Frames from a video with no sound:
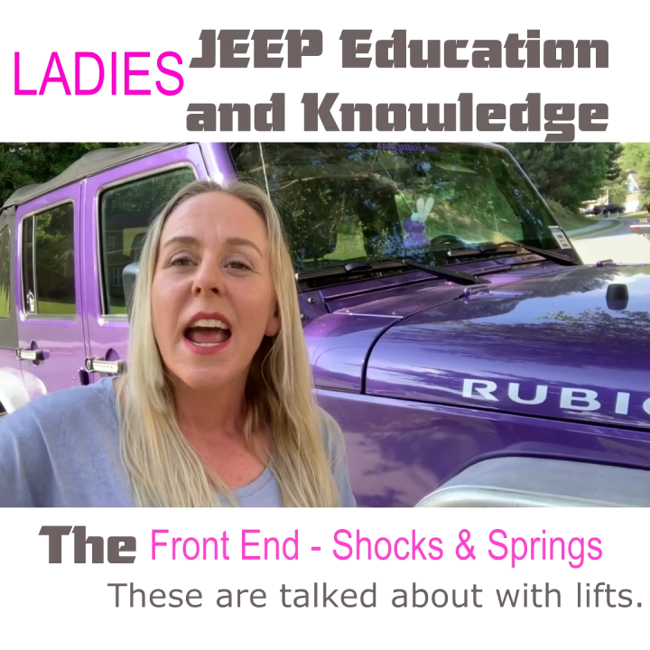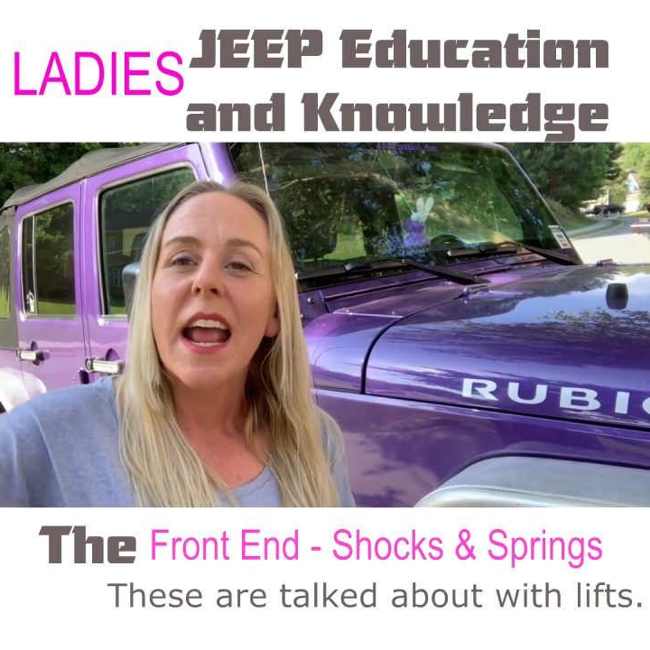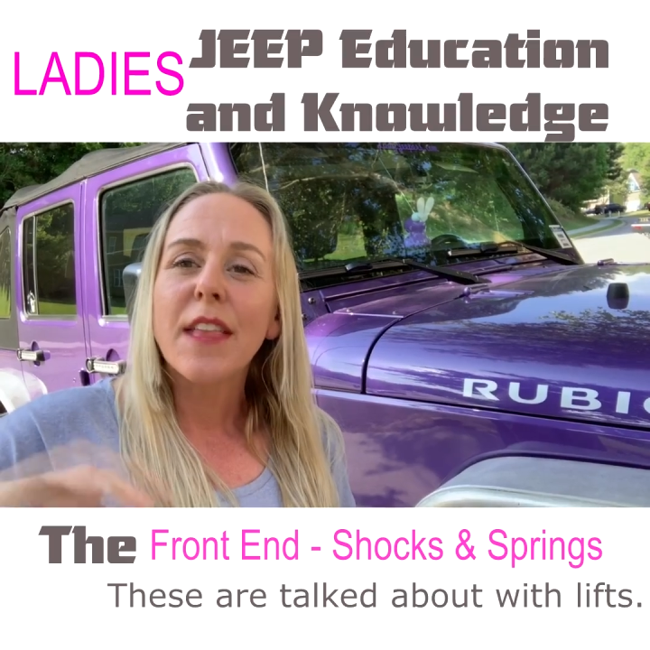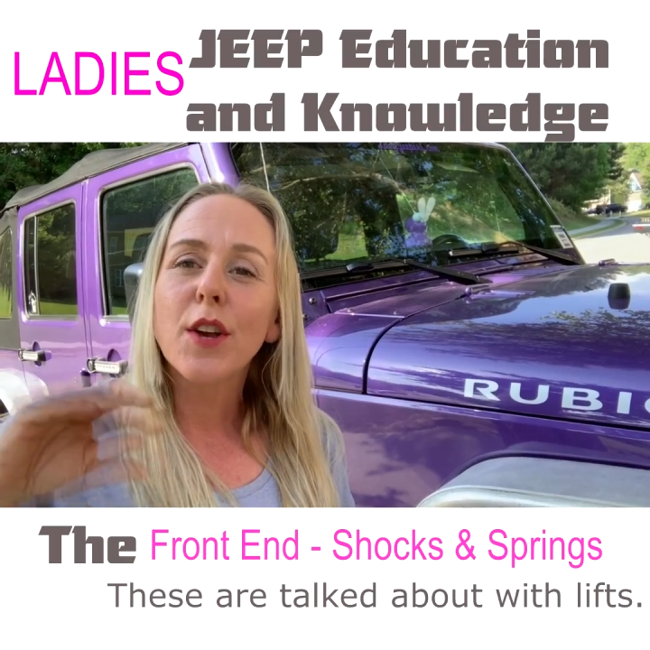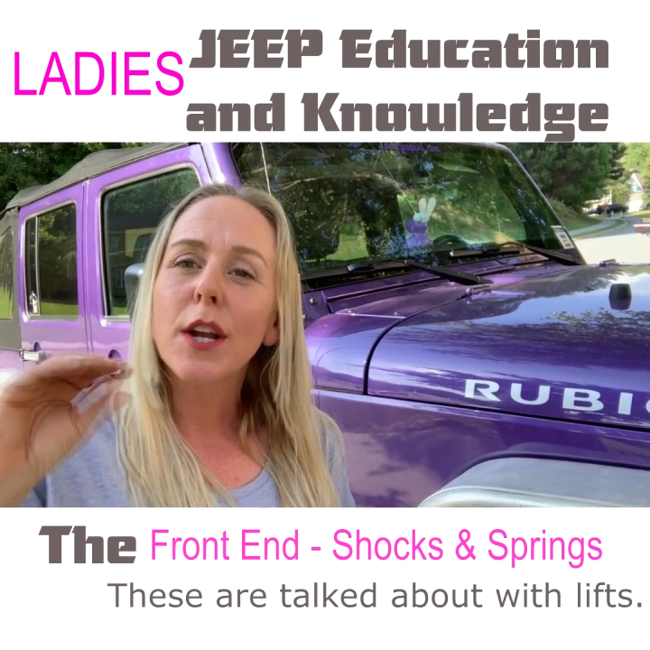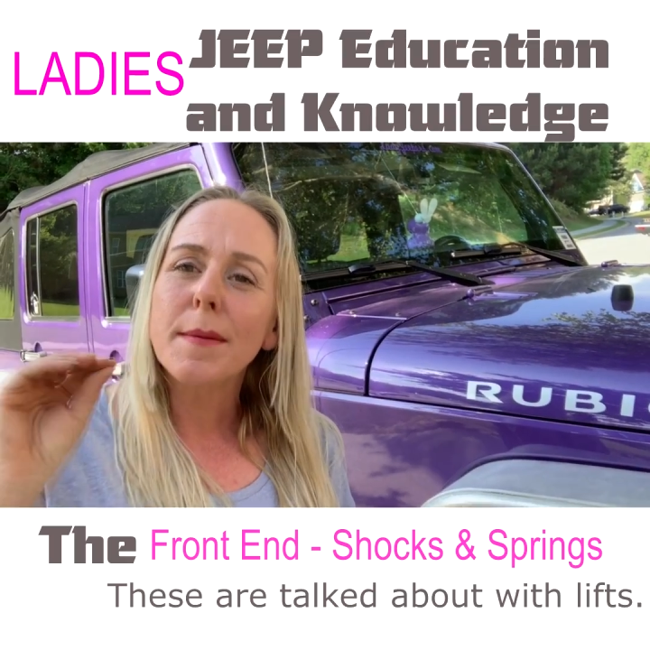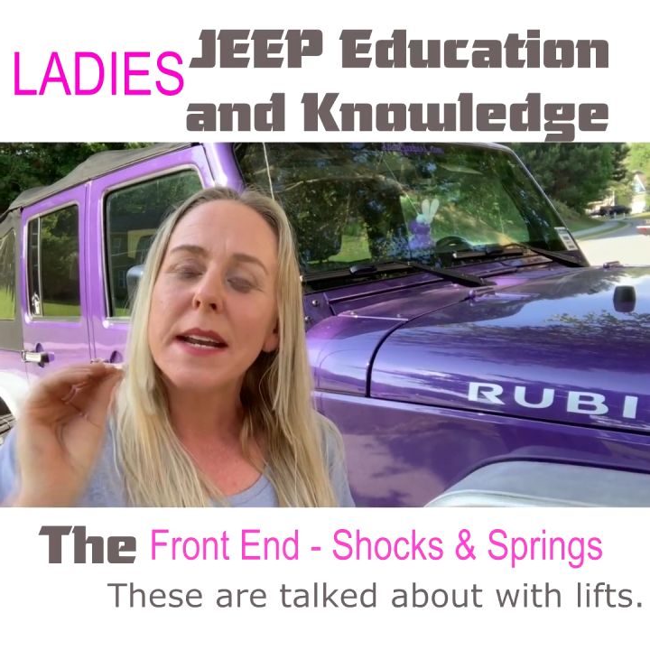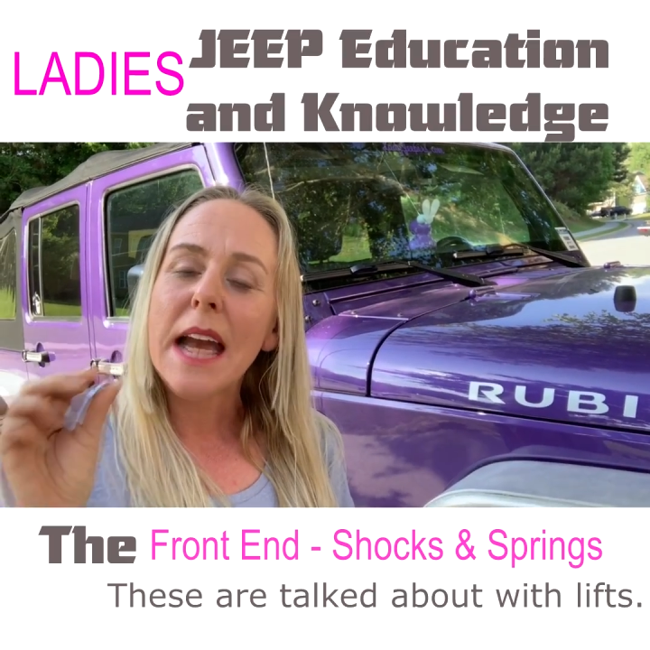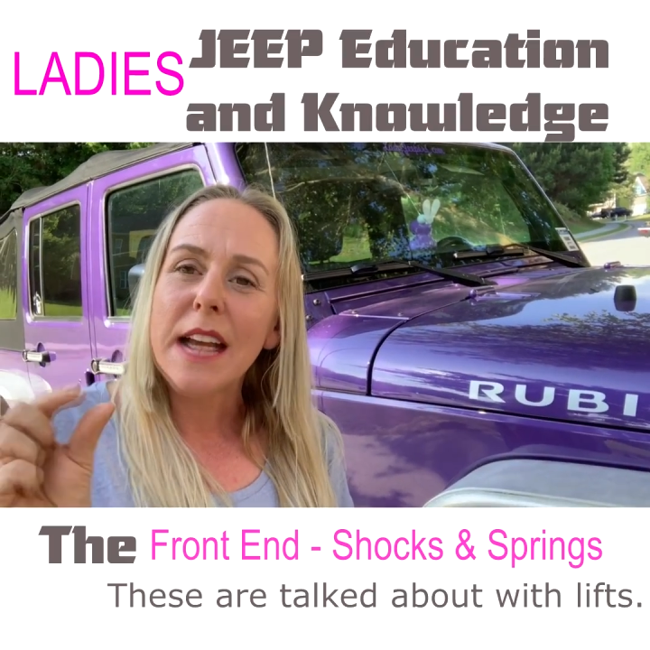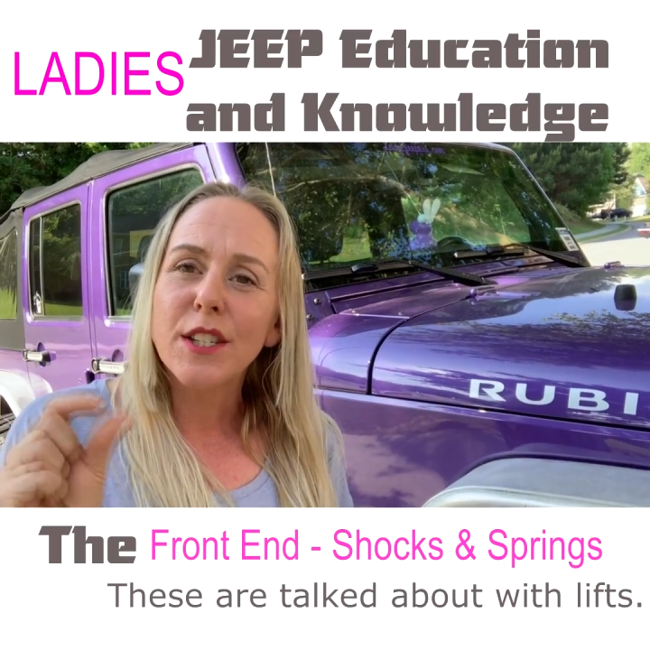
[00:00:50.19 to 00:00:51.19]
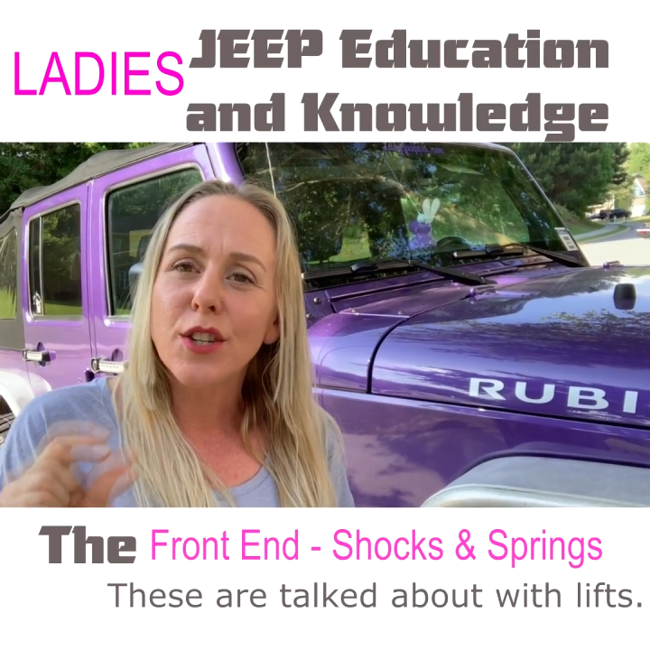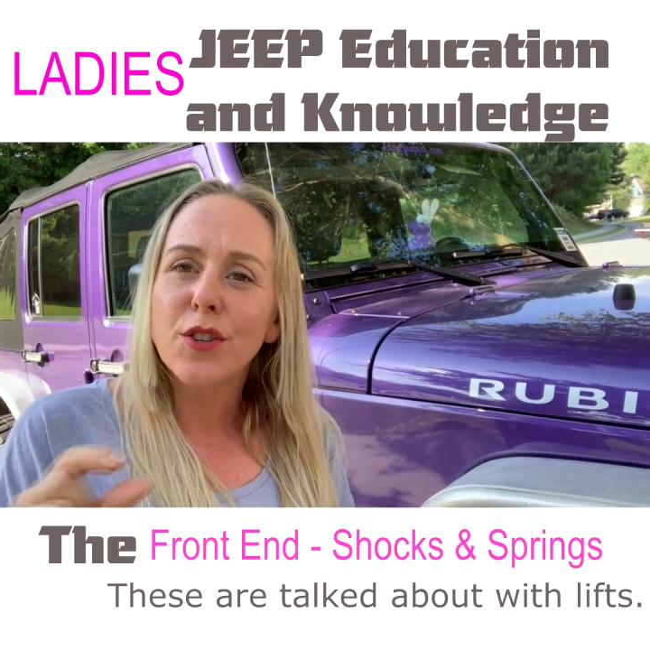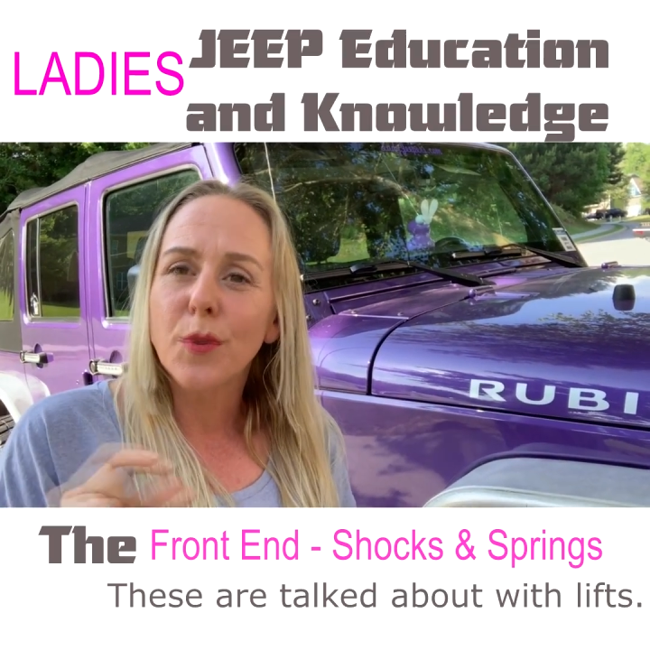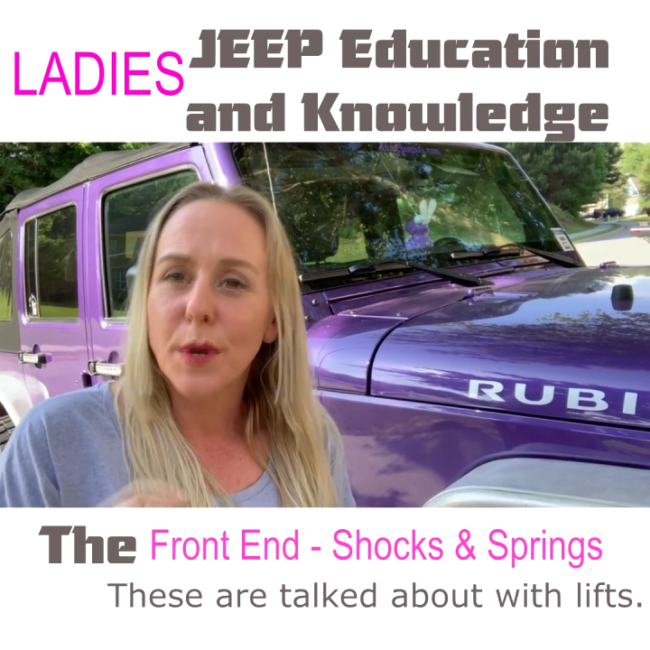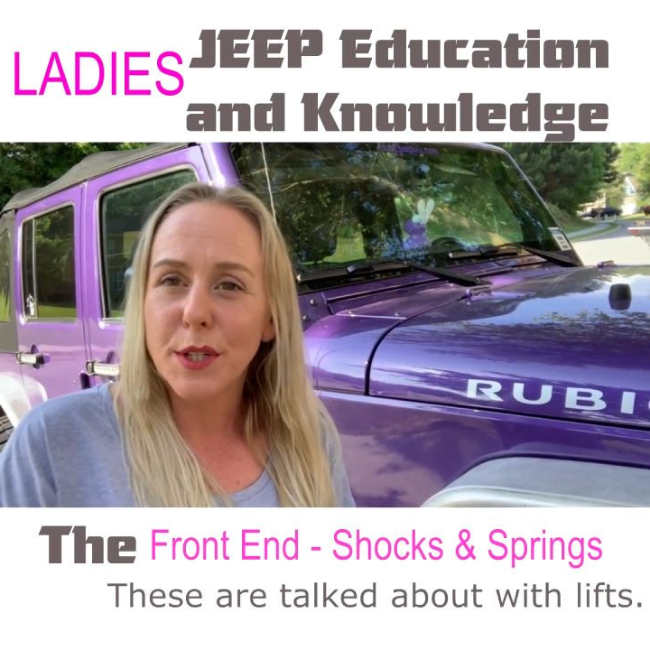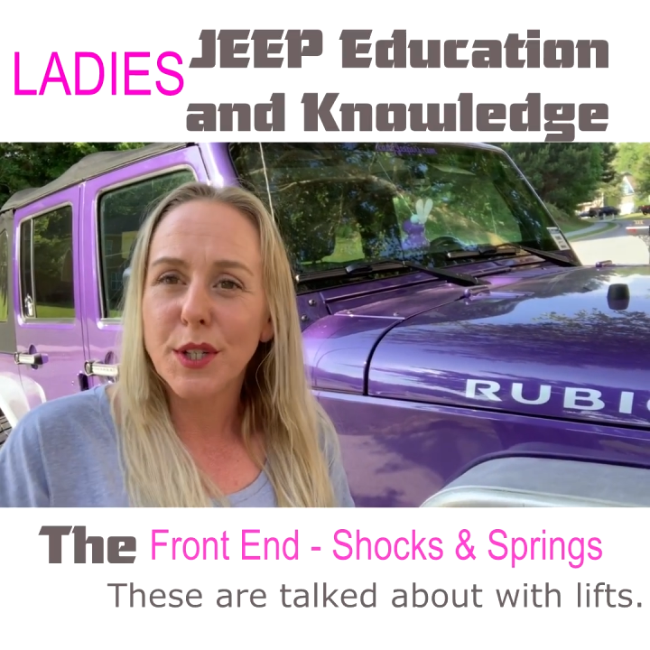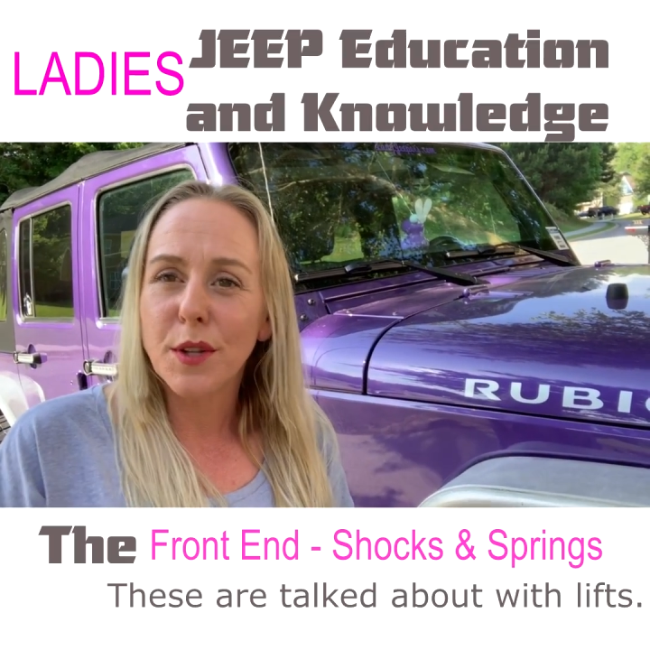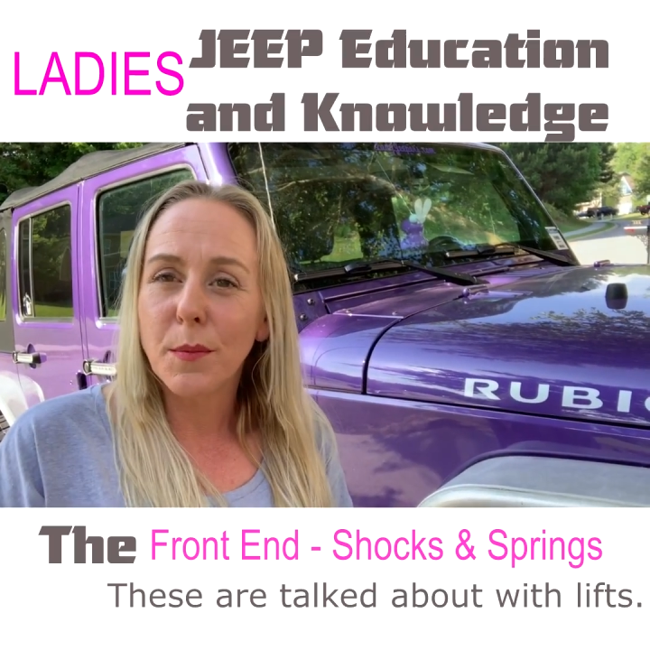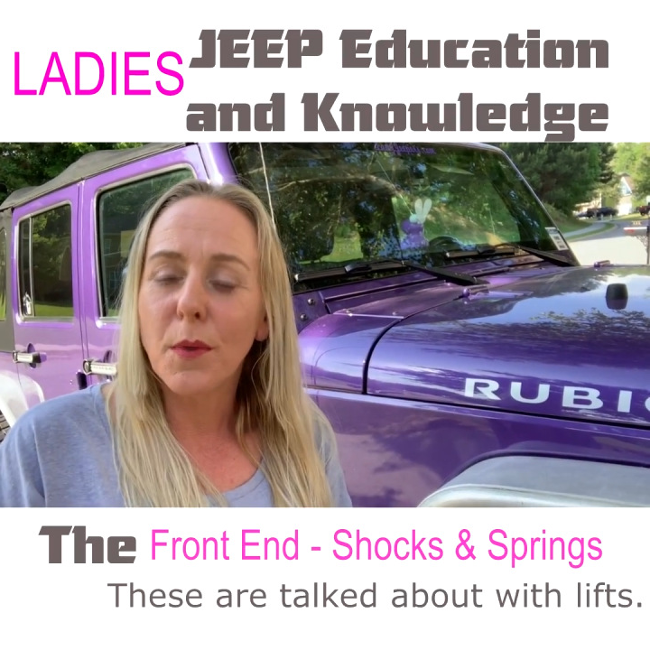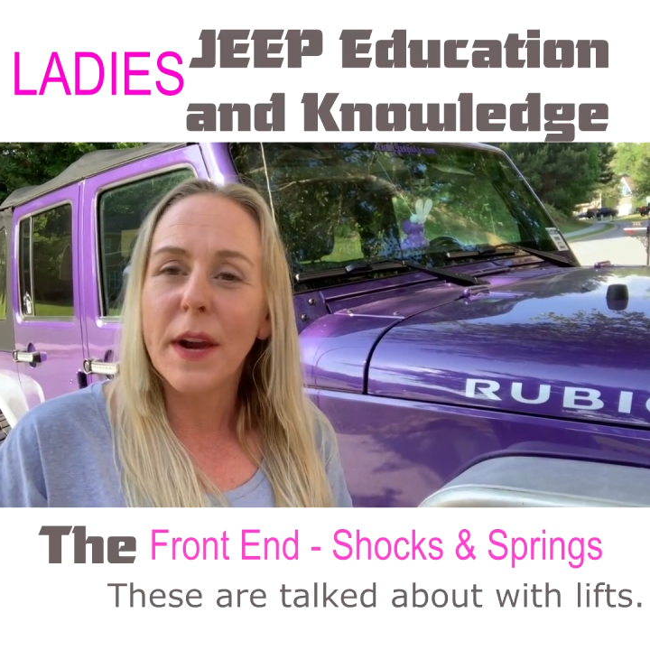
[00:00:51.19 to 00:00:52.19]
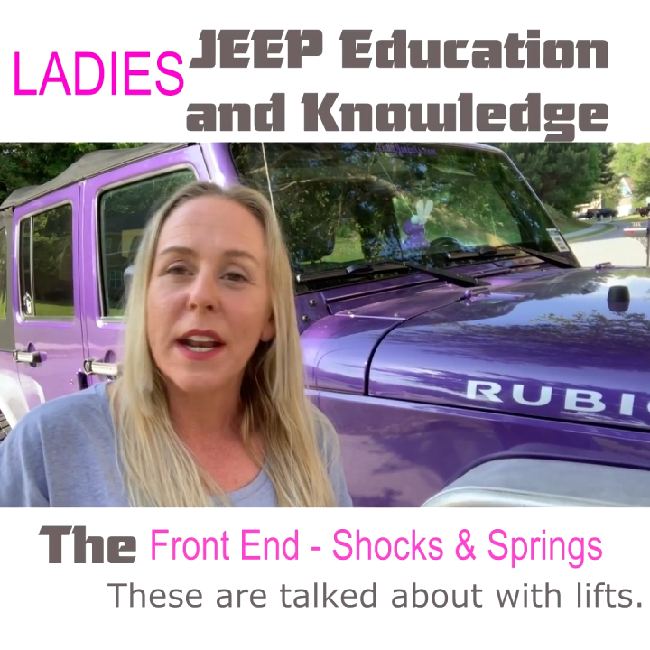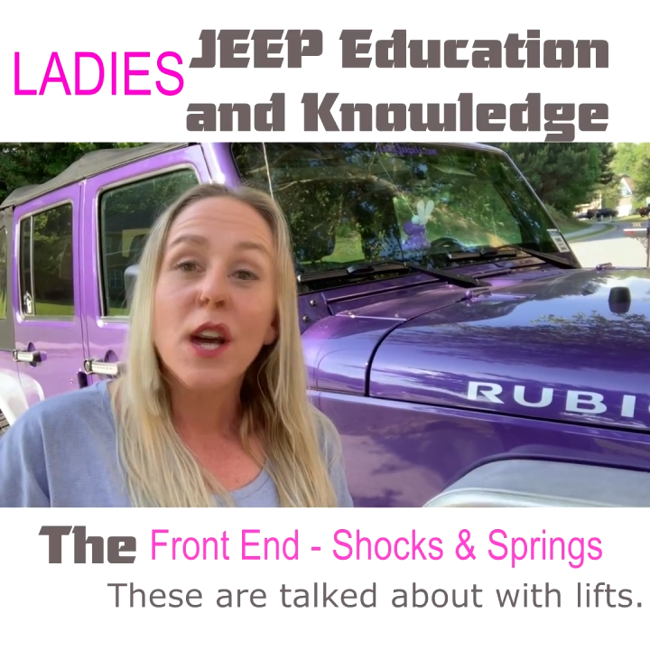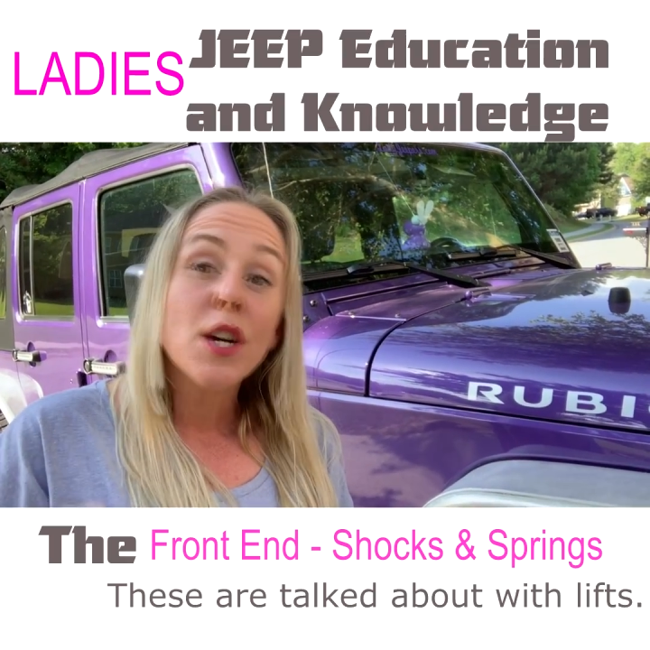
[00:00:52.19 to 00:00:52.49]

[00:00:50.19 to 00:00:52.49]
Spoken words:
and they're going to be nice and short and to the point.